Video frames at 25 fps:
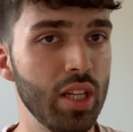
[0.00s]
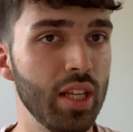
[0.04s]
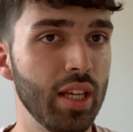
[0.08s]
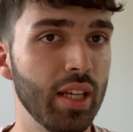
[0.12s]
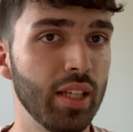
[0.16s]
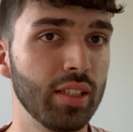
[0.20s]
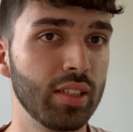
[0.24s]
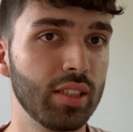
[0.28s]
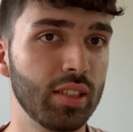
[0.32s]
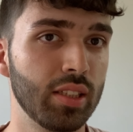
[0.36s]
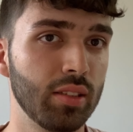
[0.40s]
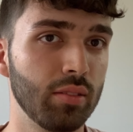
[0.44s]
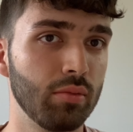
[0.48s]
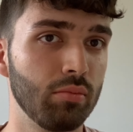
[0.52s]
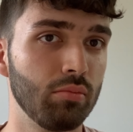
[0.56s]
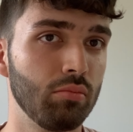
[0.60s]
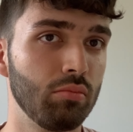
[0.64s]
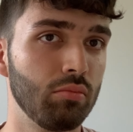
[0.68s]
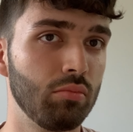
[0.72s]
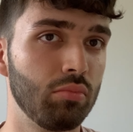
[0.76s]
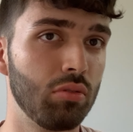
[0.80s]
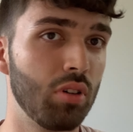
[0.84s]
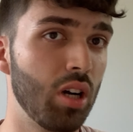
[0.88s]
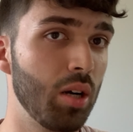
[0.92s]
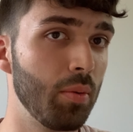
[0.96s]
is
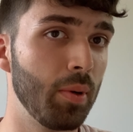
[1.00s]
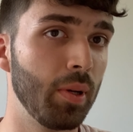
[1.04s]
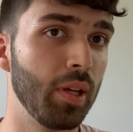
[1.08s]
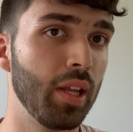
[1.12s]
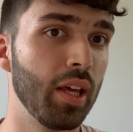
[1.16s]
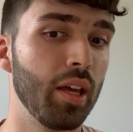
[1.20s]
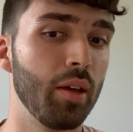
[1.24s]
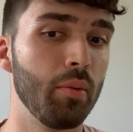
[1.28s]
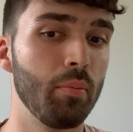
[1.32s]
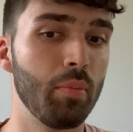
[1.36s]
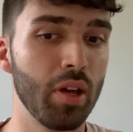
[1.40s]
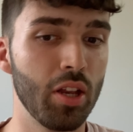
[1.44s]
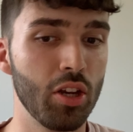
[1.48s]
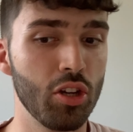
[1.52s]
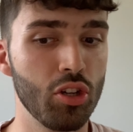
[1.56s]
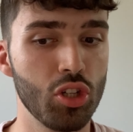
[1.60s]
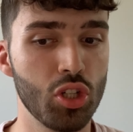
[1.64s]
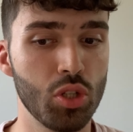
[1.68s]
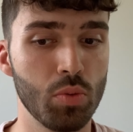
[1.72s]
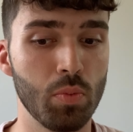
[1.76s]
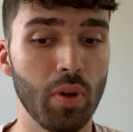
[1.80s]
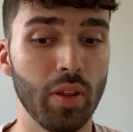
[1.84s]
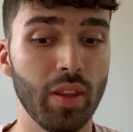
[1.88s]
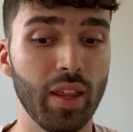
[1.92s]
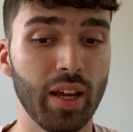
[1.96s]
primary day bench,
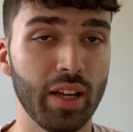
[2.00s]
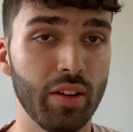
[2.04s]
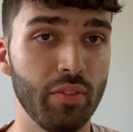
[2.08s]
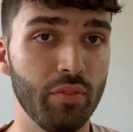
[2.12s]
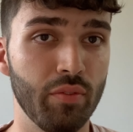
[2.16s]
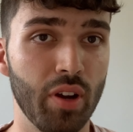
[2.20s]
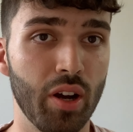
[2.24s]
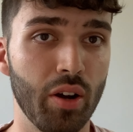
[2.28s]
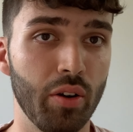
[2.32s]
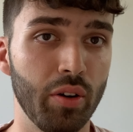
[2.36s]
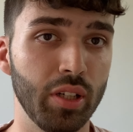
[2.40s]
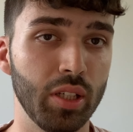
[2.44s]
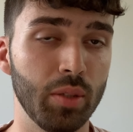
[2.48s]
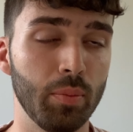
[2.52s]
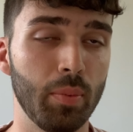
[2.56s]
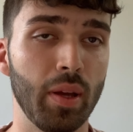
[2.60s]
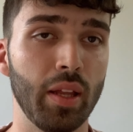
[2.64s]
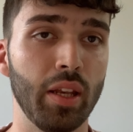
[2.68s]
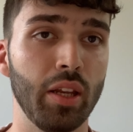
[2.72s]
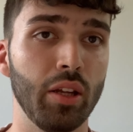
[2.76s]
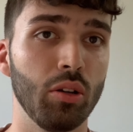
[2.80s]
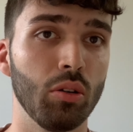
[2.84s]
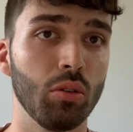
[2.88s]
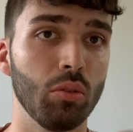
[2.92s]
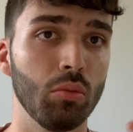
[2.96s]
but that can vary
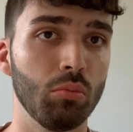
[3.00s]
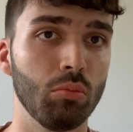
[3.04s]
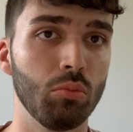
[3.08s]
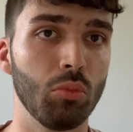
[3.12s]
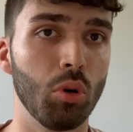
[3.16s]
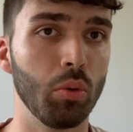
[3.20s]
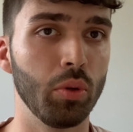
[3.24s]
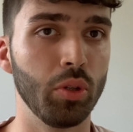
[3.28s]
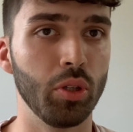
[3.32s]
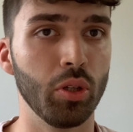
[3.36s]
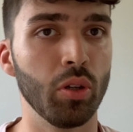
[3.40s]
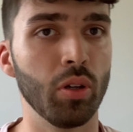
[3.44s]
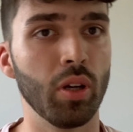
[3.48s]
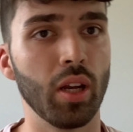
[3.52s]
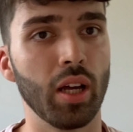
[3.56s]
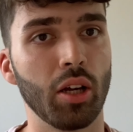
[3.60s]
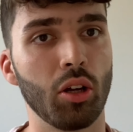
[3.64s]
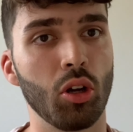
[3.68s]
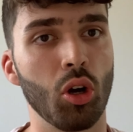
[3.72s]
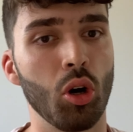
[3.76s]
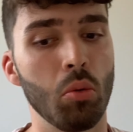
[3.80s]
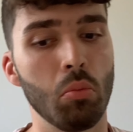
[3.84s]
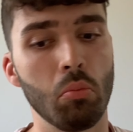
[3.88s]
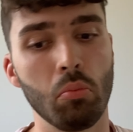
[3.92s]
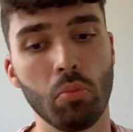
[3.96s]
depending on what we're doing, like
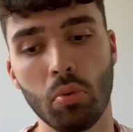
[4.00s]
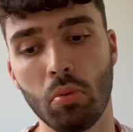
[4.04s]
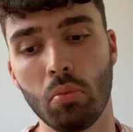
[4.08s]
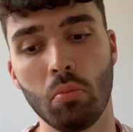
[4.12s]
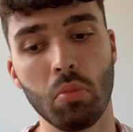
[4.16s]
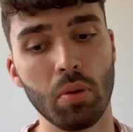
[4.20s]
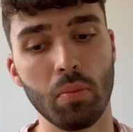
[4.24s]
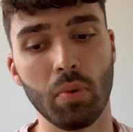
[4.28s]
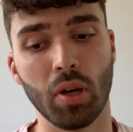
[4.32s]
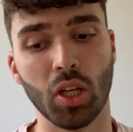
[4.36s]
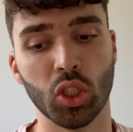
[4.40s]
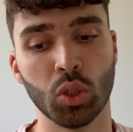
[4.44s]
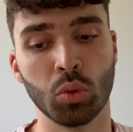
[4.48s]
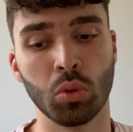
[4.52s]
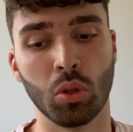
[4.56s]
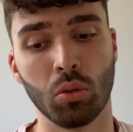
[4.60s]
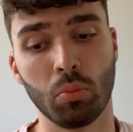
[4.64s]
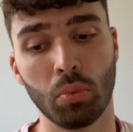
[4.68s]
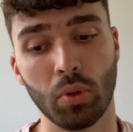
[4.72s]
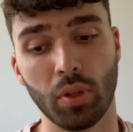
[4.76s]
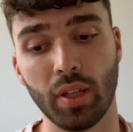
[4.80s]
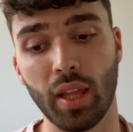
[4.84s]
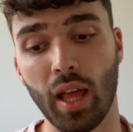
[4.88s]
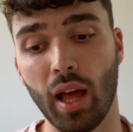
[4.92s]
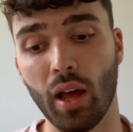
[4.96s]
comp. We might swap
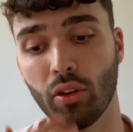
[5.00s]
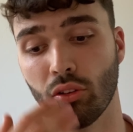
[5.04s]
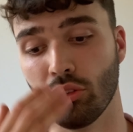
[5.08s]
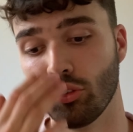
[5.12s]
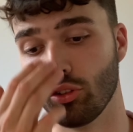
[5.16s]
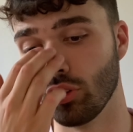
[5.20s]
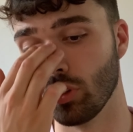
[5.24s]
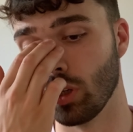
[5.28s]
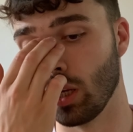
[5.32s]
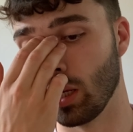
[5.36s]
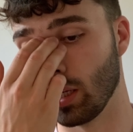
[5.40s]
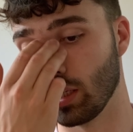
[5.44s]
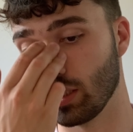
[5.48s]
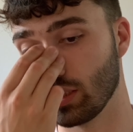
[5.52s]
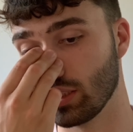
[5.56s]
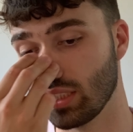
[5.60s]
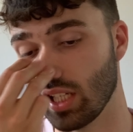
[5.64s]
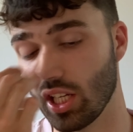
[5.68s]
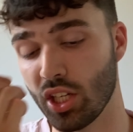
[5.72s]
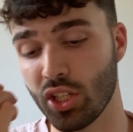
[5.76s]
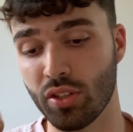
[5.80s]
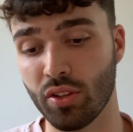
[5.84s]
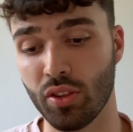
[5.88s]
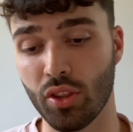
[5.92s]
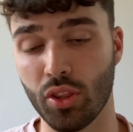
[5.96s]
it down to like
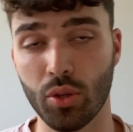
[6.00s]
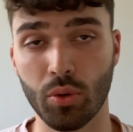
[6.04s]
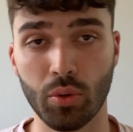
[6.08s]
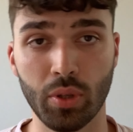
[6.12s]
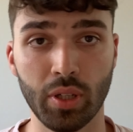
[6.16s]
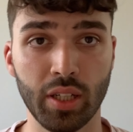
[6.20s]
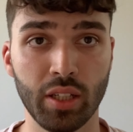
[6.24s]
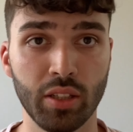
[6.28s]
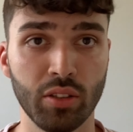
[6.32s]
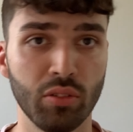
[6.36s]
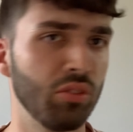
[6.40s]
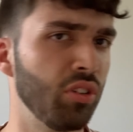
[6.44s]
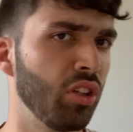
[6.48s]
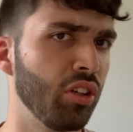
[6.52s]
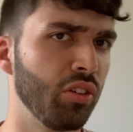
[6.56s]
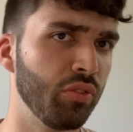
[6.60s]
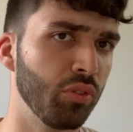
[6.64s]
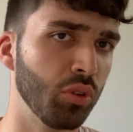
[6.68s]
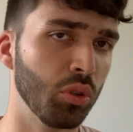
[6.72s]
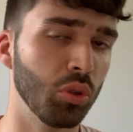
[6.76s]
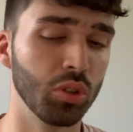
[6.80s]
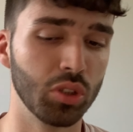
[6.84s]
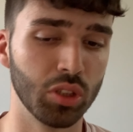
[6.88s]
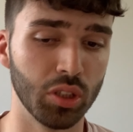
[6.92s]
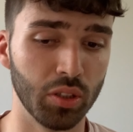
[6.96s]
session three, no
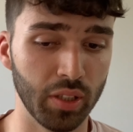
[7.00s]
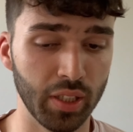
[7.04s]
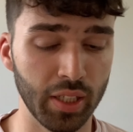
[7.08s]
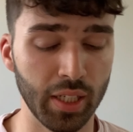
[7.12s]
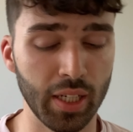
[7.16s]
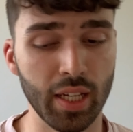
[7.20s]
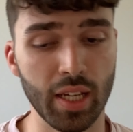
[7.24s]
four, sorry.